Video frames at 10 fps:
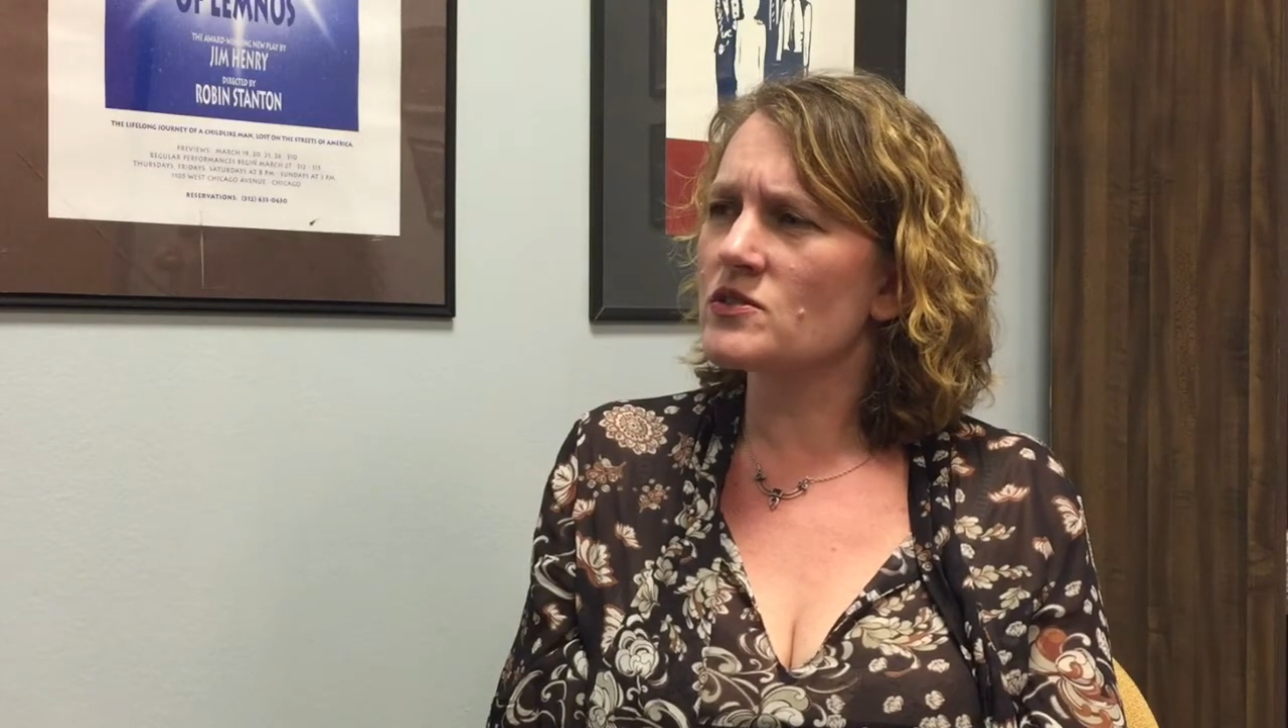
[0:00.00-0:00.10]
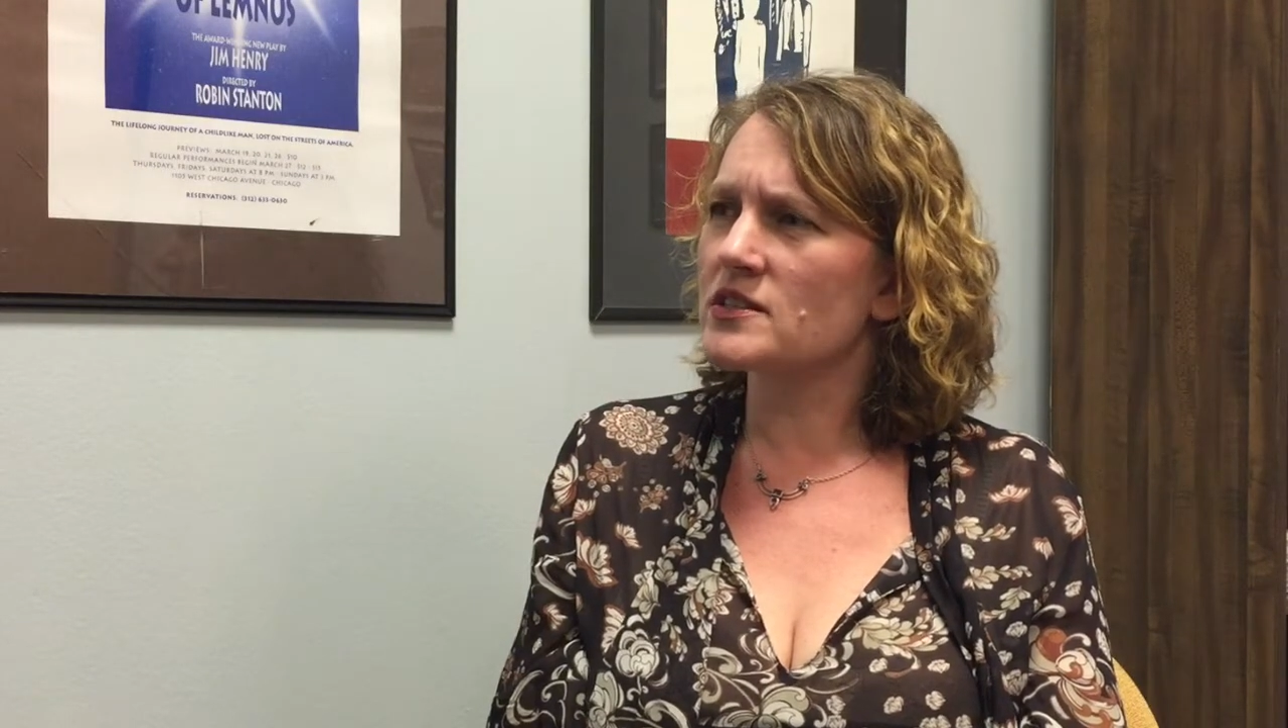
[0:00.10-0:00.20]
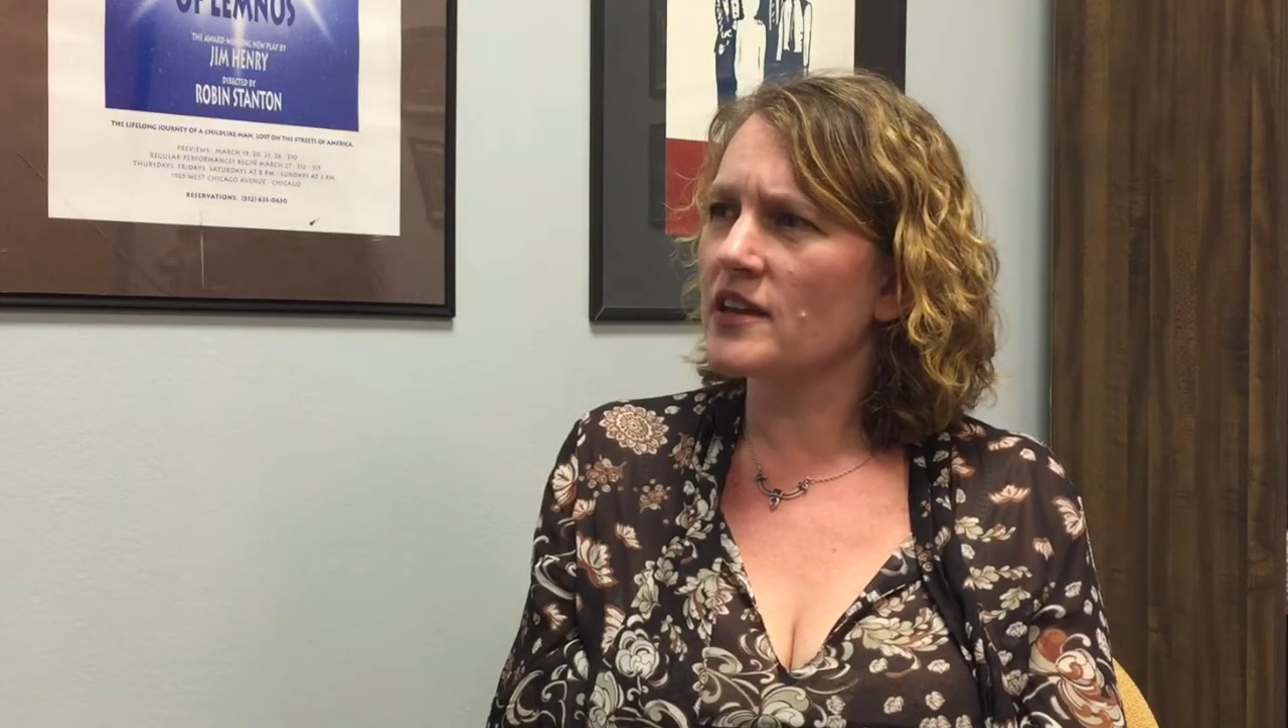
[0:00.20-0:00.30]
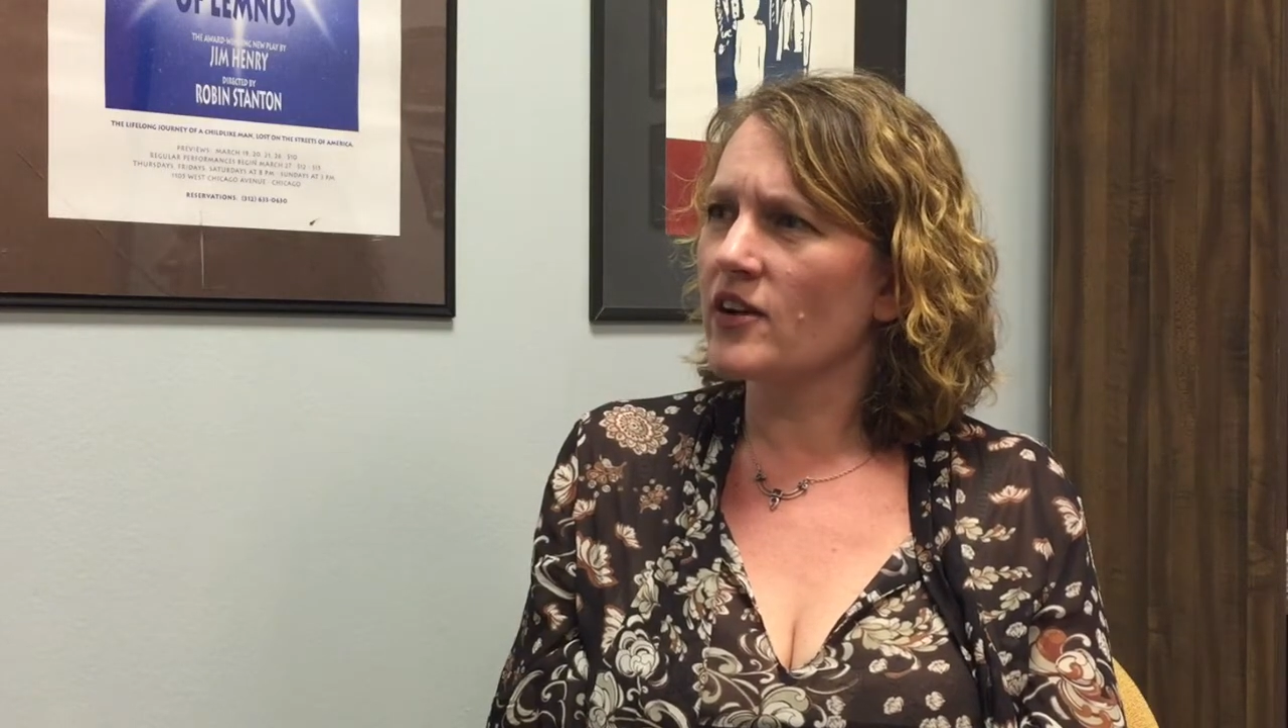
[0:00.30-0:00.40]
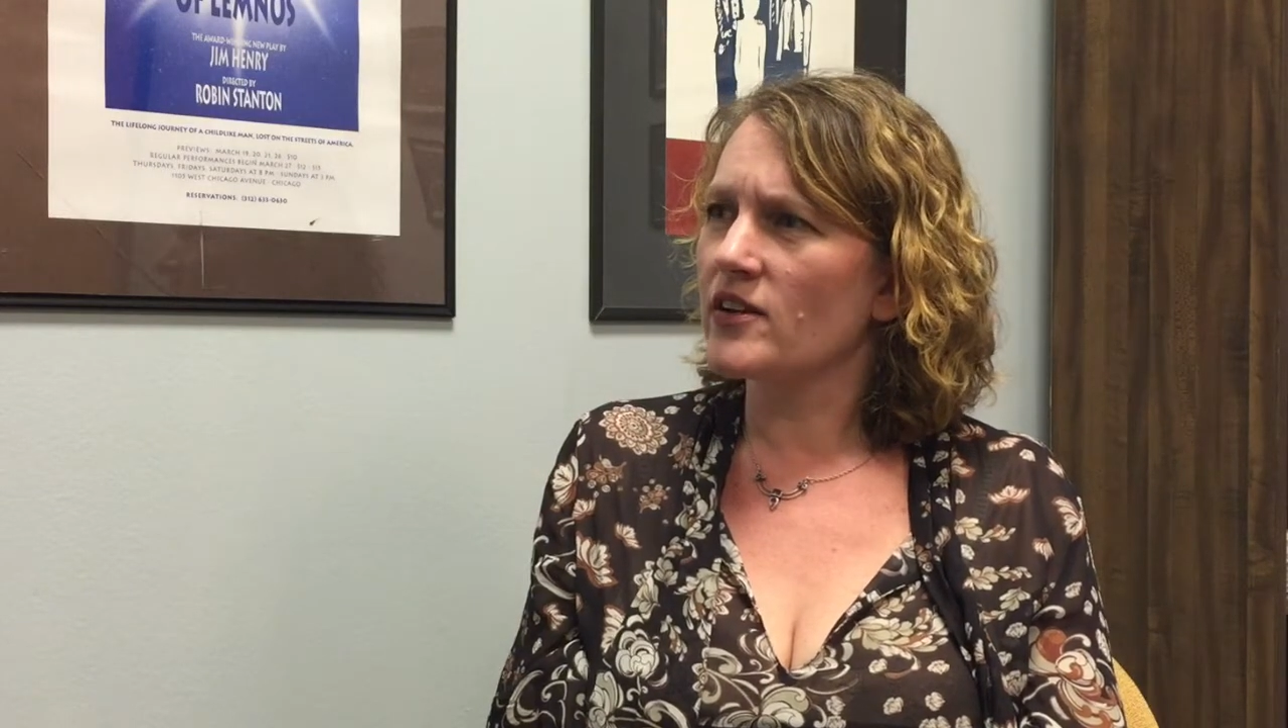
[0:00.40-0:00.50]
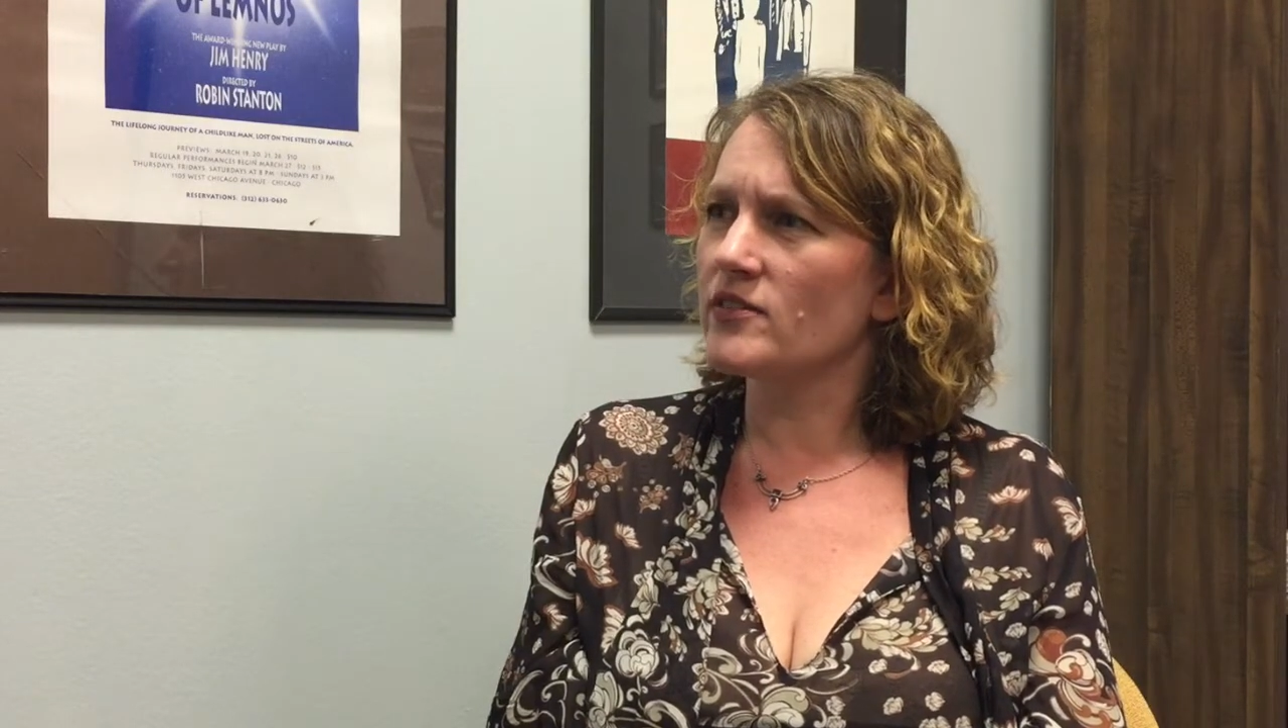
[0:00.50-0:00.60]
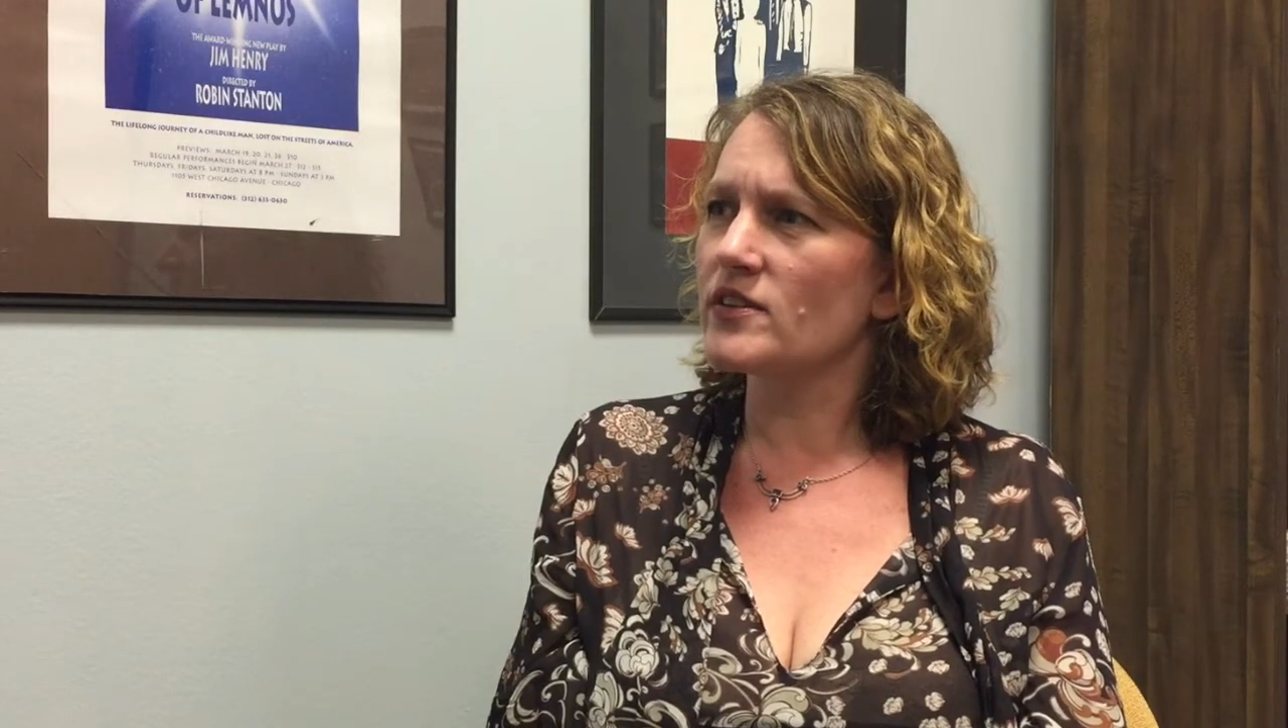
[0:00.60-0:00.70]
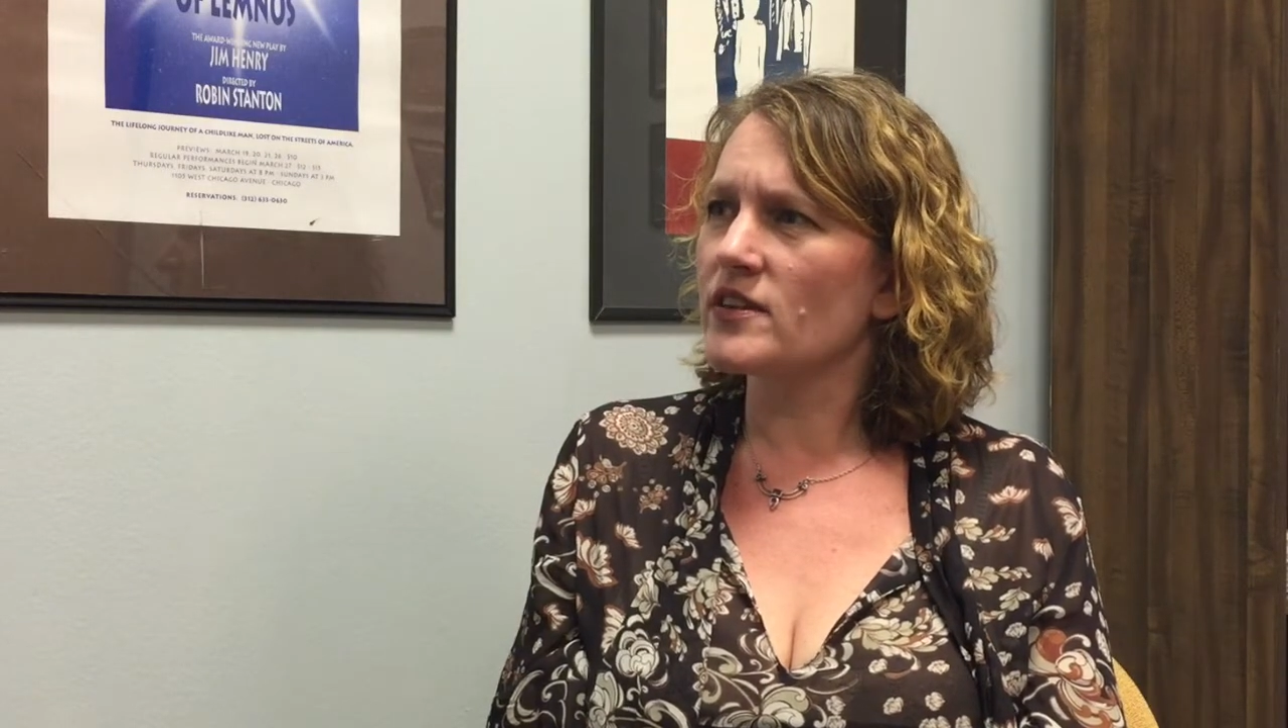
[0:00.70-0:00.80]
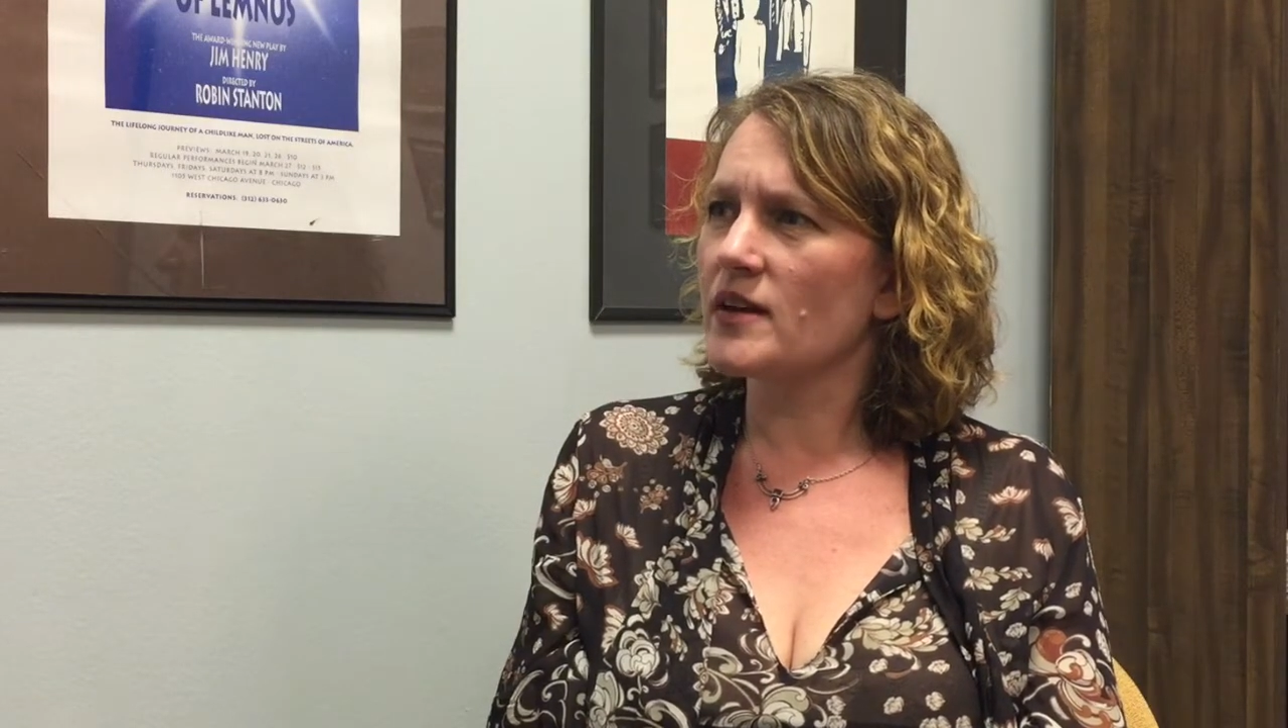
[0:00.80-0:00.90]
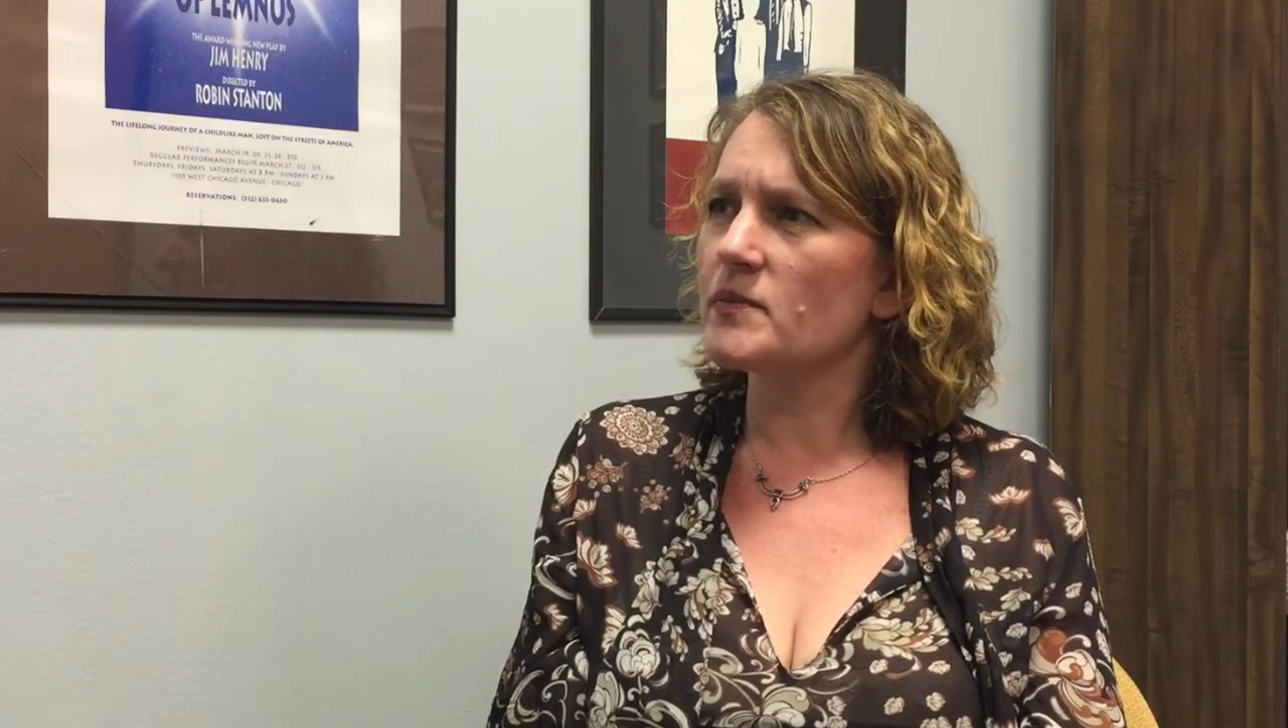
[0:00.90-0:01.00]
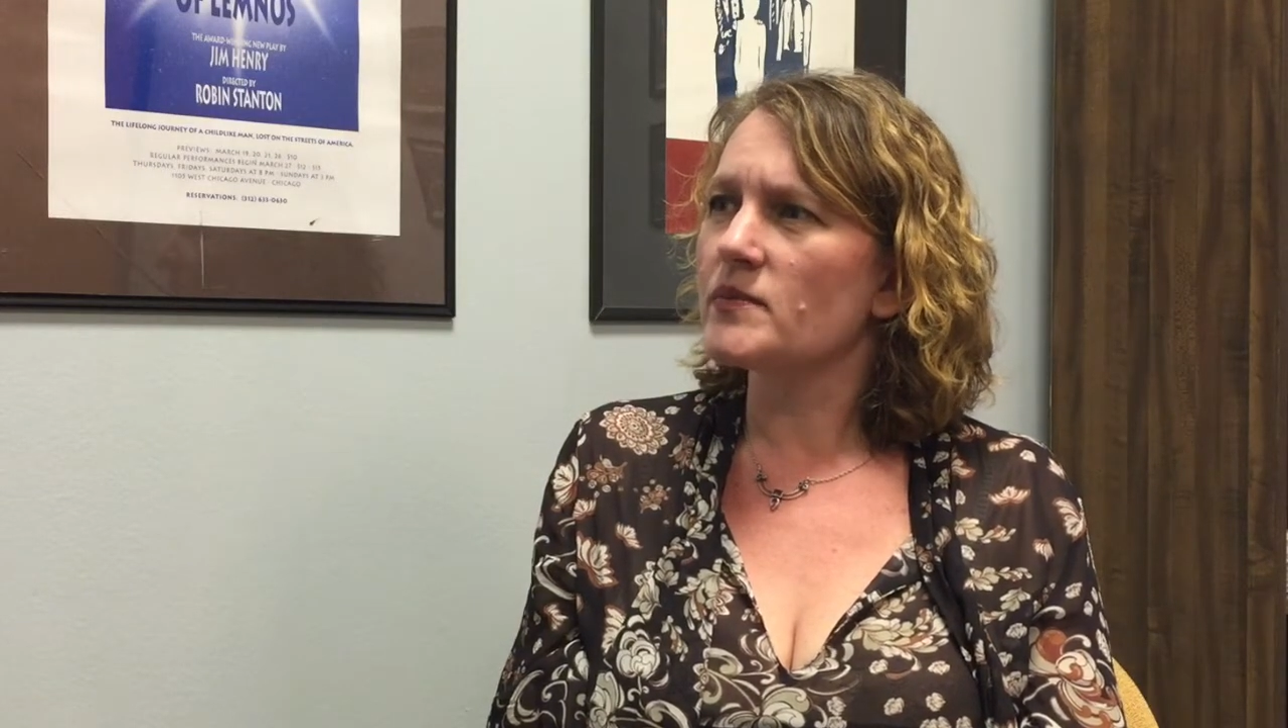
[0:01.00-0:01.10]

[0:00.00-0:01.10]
scary for them